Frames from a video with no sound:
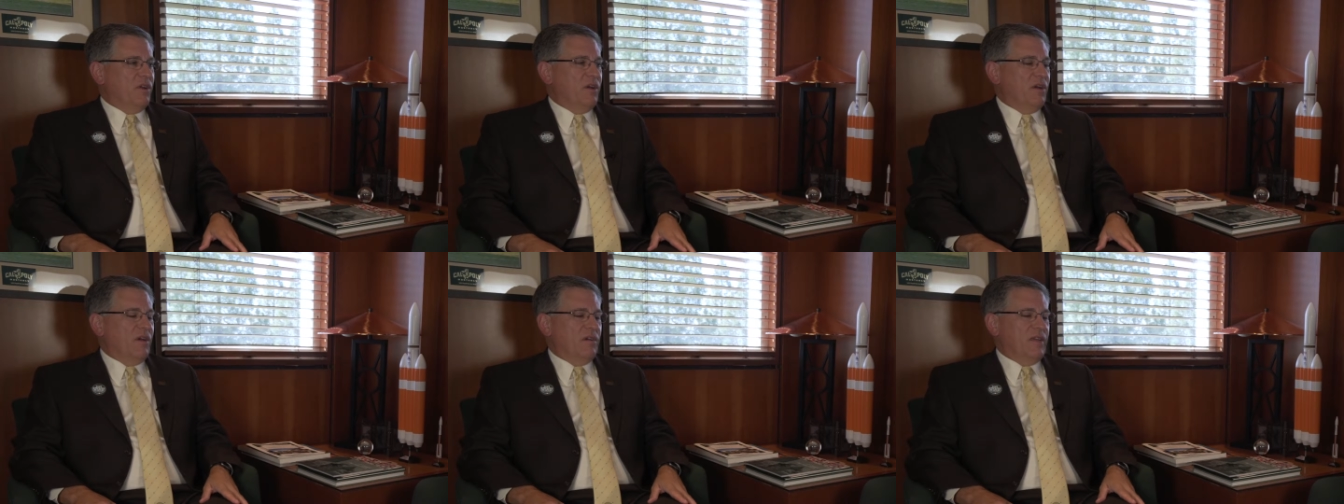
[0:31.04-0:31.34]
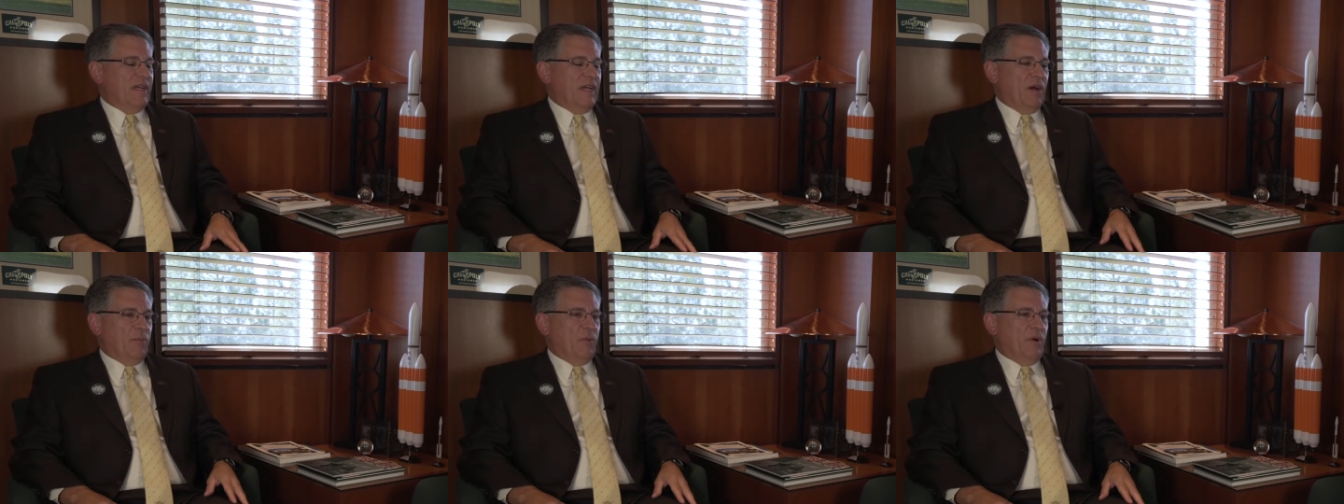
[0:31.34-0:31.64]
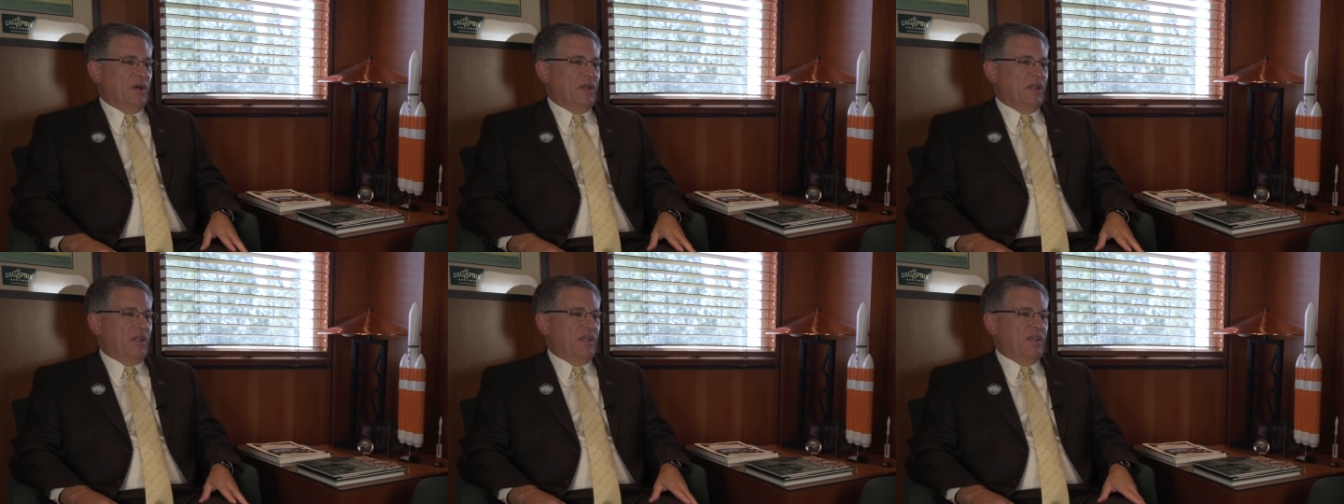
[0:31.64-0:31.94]
Yeah, uh, Cal
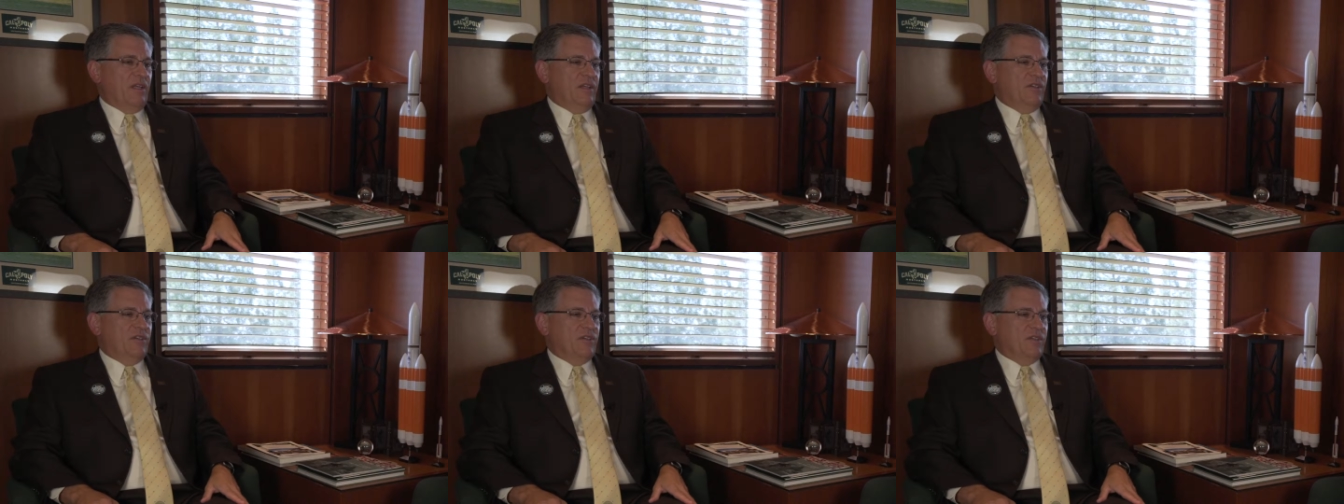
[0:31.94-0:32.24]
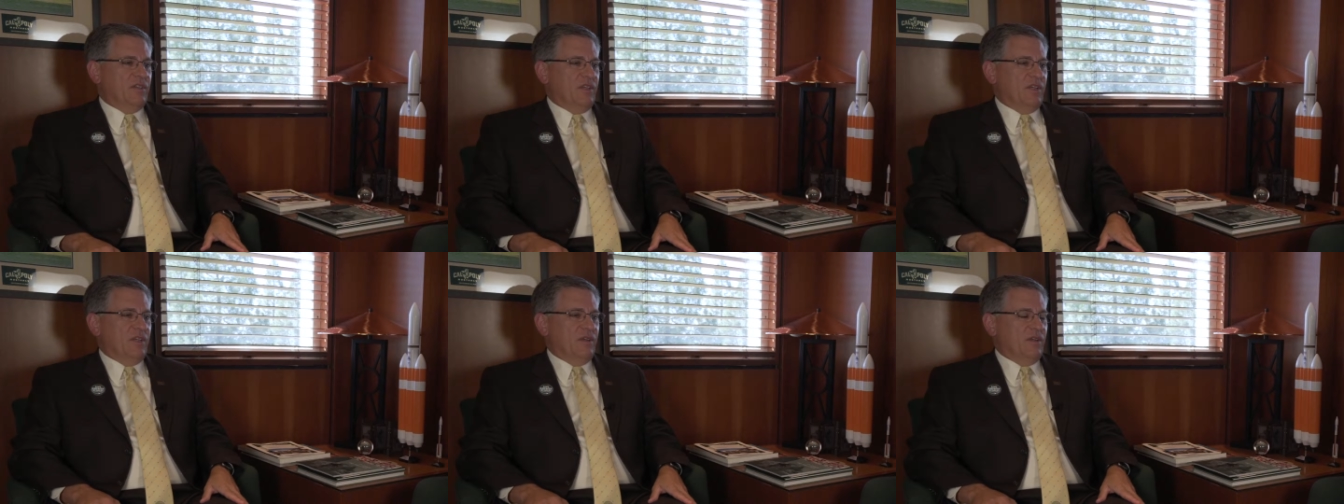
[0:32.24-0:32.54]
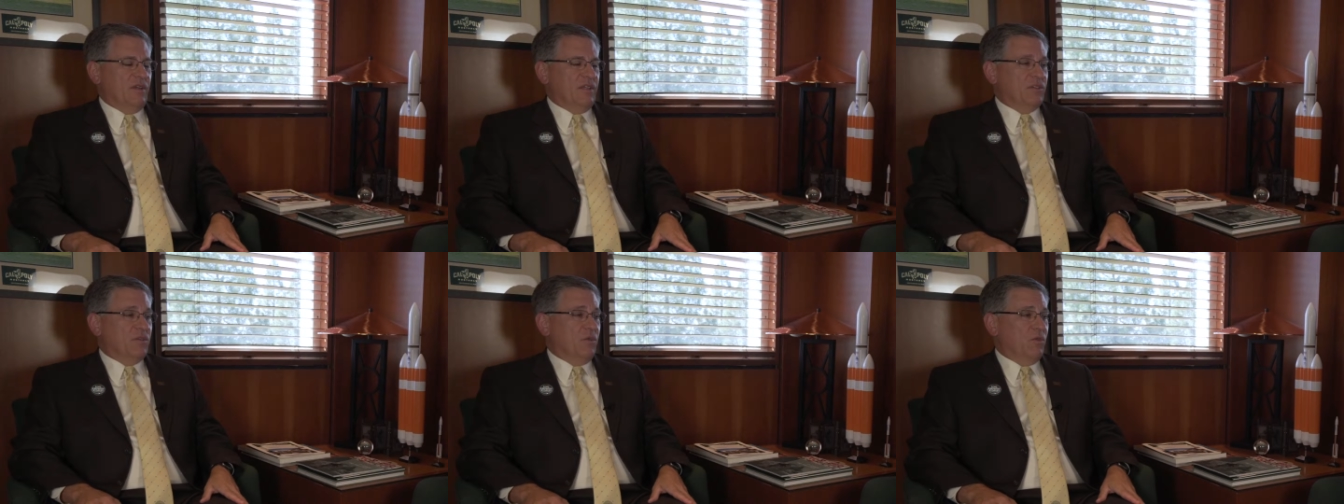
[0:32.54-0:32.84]
Poly is,
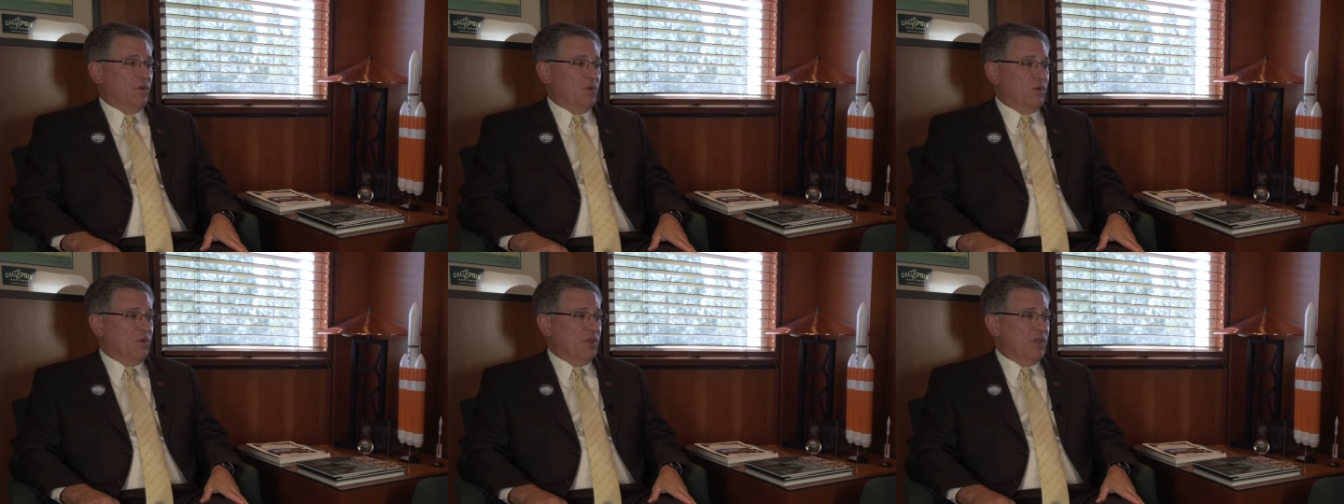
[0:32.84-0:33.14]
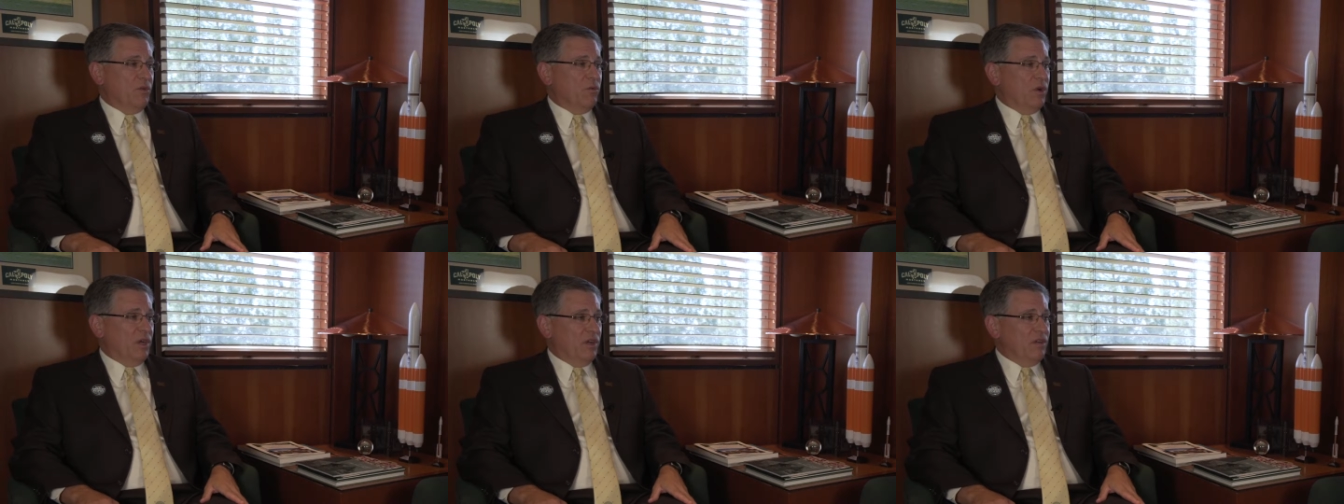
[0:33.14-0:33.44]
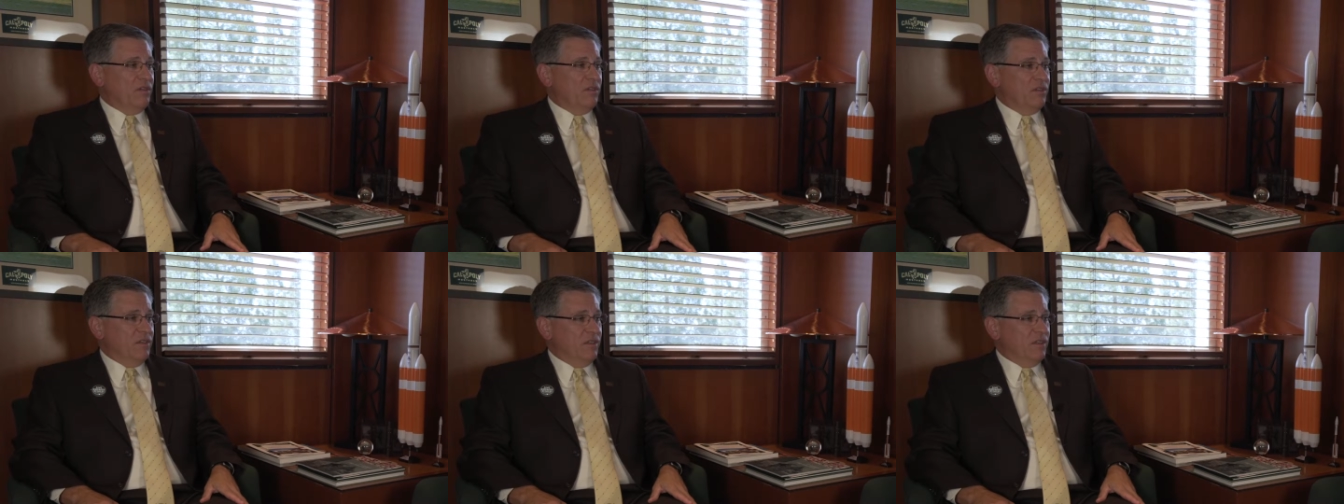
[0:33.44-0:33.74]
uh, is going really
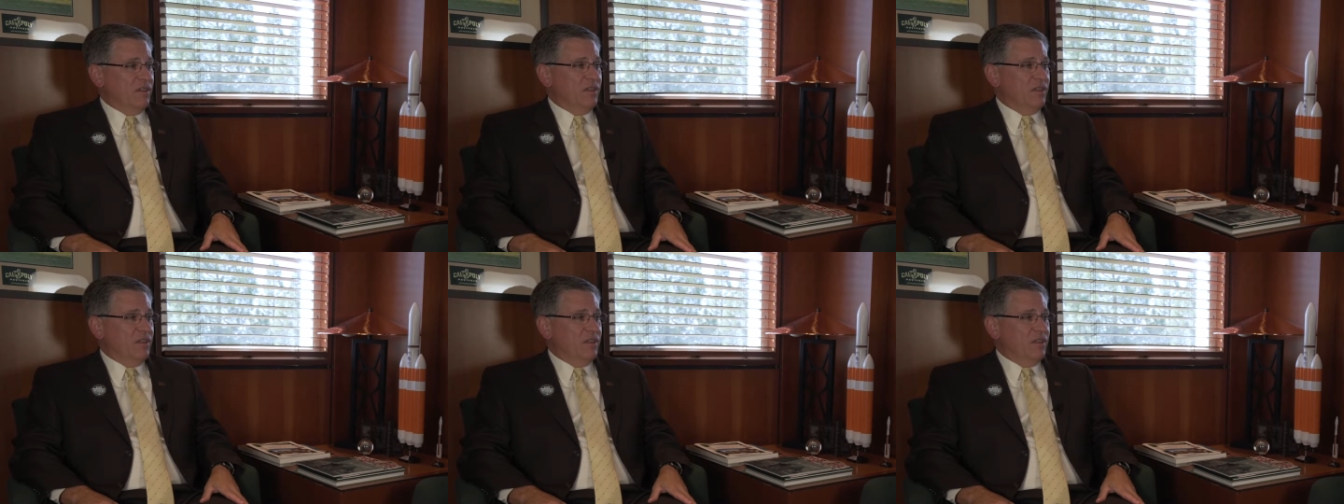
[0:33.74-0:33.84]
well.